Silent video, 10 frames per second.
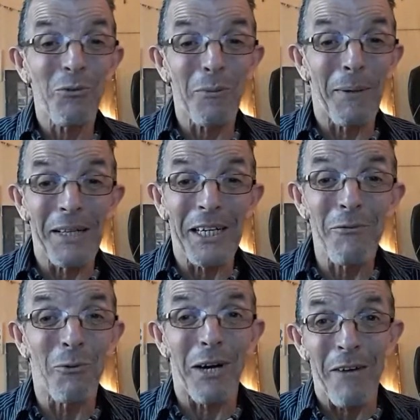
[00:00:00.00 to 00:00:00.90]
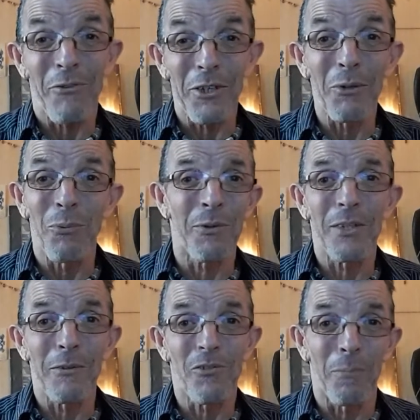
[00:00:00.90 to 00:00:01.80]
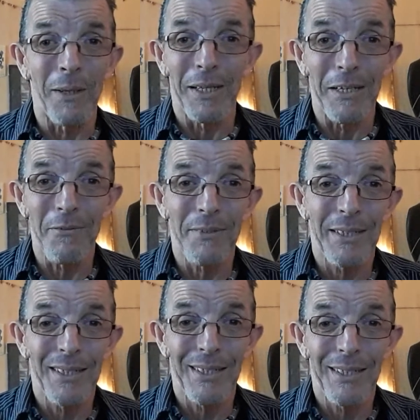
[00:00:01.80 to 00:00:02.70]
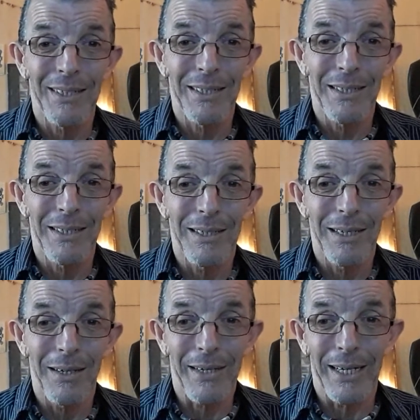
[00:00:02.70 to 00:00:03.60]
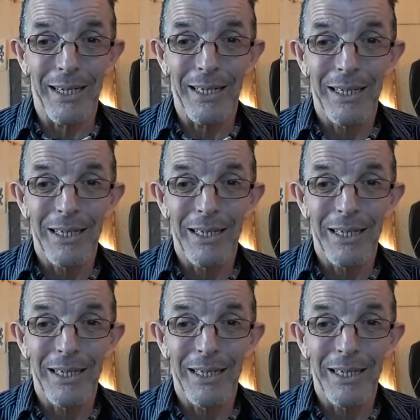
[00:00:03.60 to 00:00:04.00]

to believe whatever you want to believe, okay?